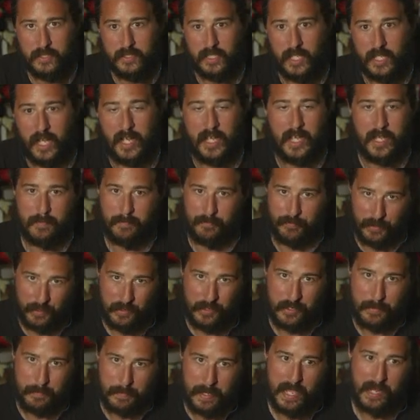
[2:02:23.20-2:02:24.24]
I am
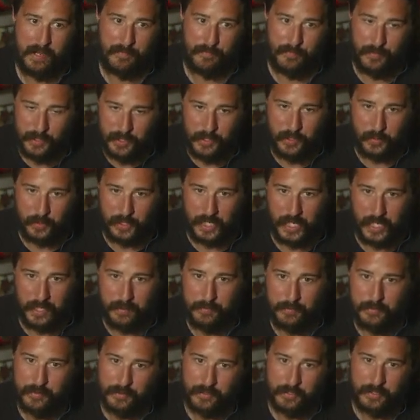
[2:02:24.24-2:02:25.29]
very bad at video
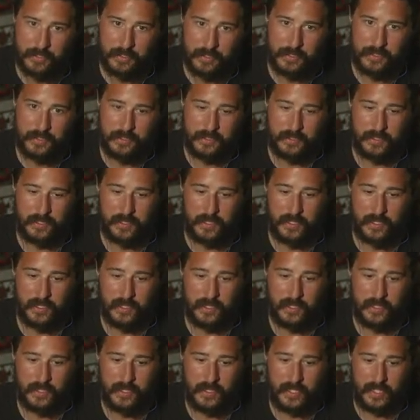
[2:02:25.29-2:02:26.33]
games.
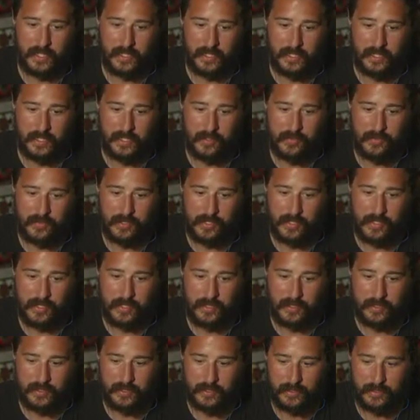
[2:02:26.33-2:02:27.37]
Uh, I guess I
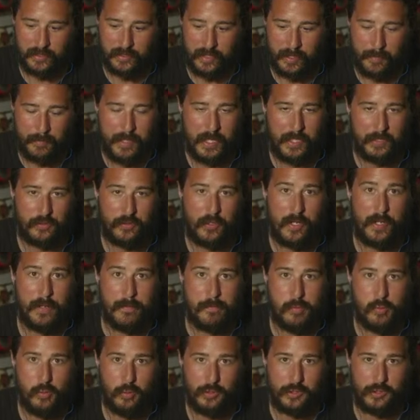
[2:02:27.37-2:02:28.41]
uh, I'm not trying to
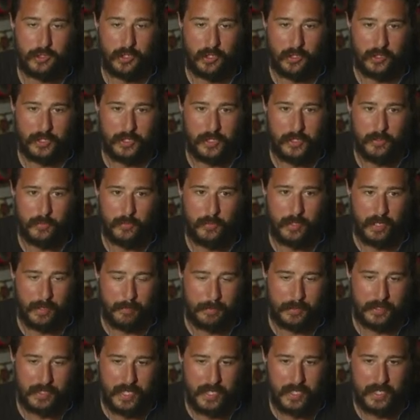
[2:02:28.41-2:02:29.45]
pool shark you, where I
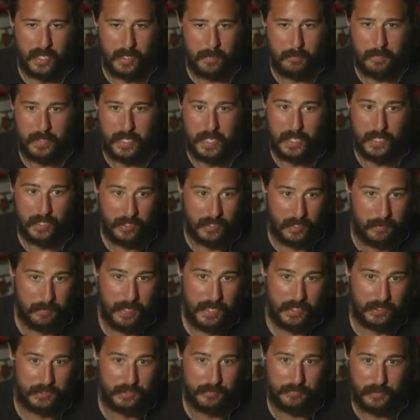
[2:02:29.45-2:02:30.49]
pretend I'm bad and I'm
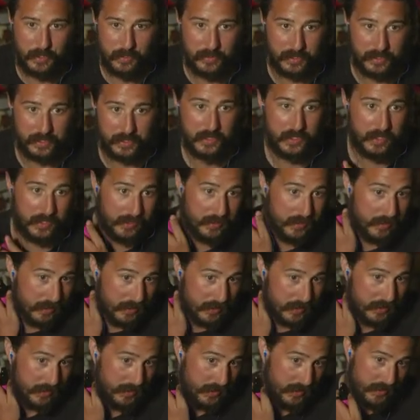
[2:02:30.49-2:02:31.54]
actually very good.
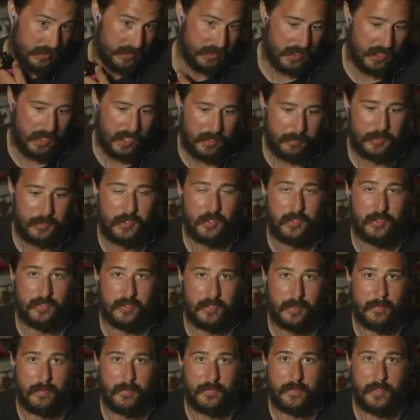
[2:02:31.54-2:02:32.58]
Uh, I'm sure
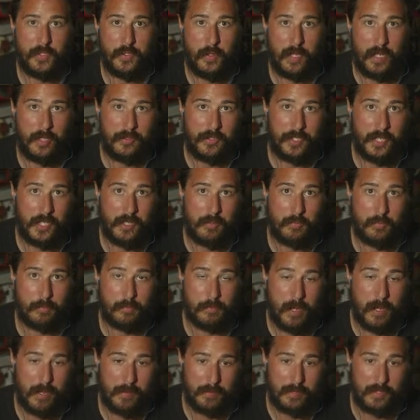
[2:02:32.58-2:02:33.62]
some of you out there will
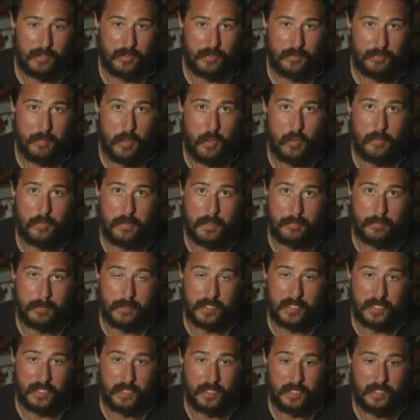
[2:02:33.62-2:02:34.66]
probably smoke me
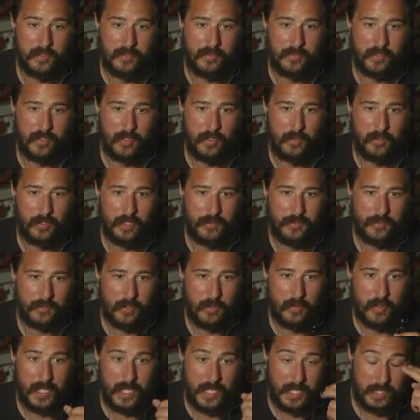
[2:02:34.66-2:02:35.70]
pretty good. So let's
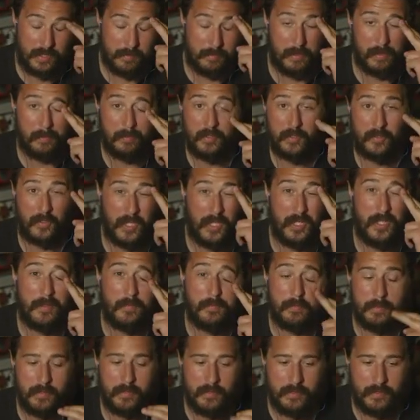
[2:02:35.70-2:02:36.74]
go ahead and maybe set
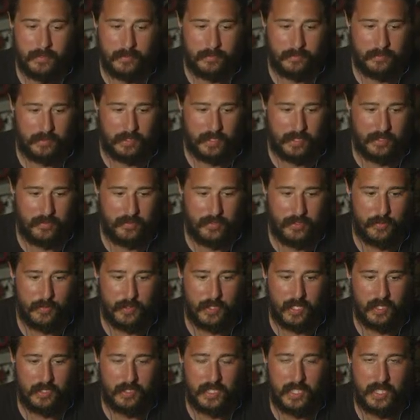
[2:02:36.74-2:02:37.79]
up a I don't know an
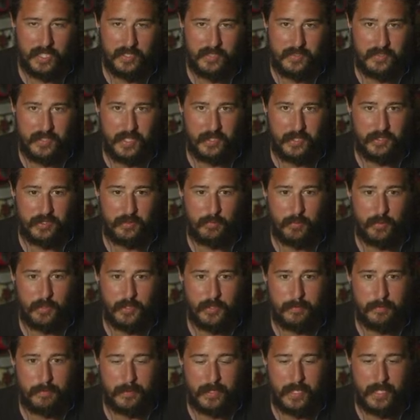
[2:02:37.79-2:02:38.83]
online session where
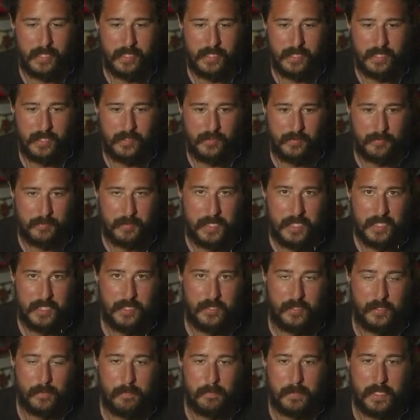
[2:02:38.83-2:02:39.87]
you play against me
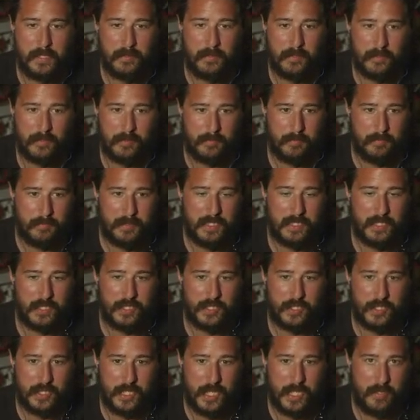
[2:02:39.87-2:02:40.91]
and you beat beat the
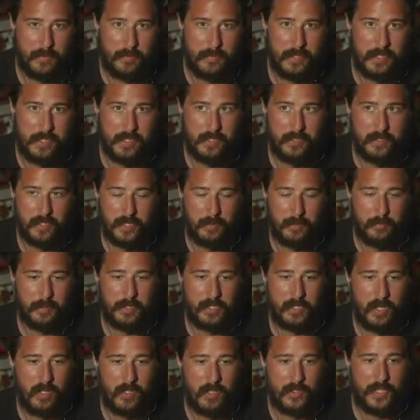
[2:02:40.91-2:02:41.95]
shit out of me, and then we
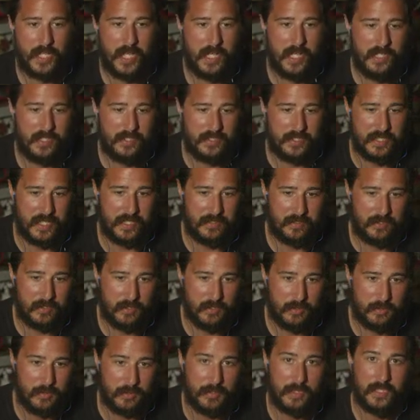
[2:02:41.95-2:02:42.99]
call it that a day
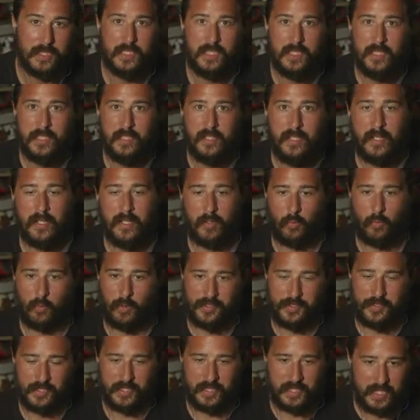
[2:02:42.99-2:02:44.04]
too.
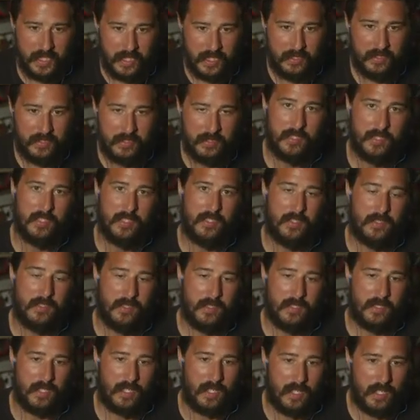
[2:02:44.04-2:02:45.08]
Once again,
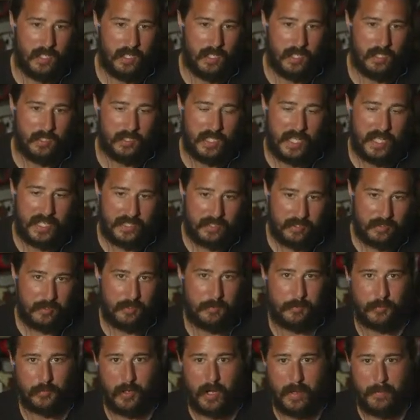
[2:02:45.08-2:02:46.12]
uh, like and
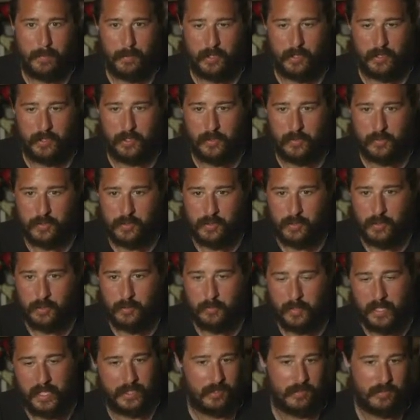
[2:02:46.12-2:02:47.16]
subscribe on YouTube,
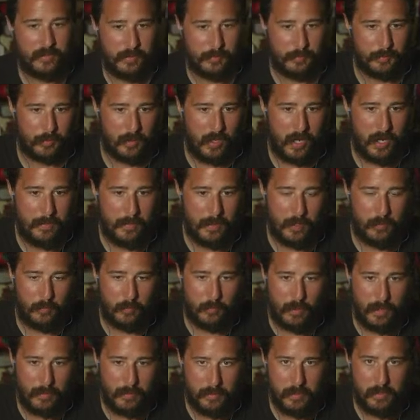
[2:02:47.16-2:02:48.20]
like and subscribe on
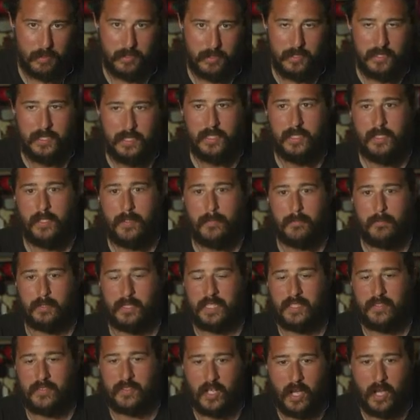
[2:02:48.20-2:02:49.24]
Rumble.
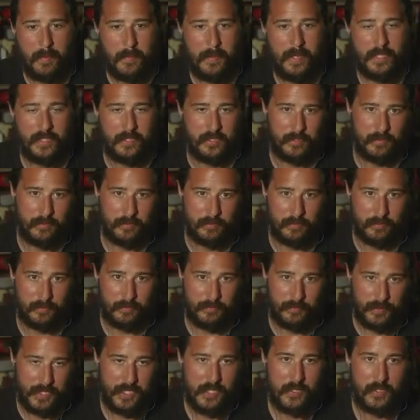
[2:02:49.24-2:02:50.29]
Please comment your
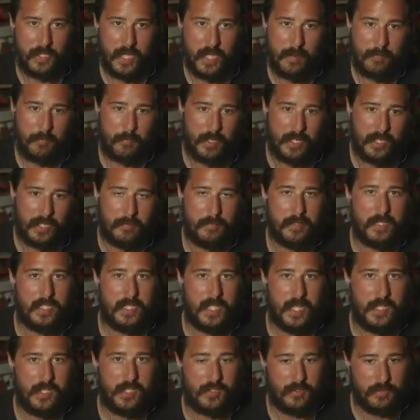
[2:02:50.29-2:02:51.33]
video game
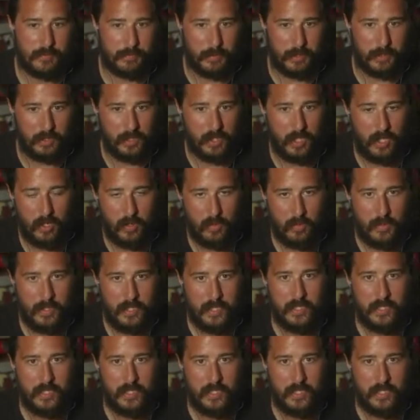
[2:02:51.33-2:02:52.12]
recommendations below,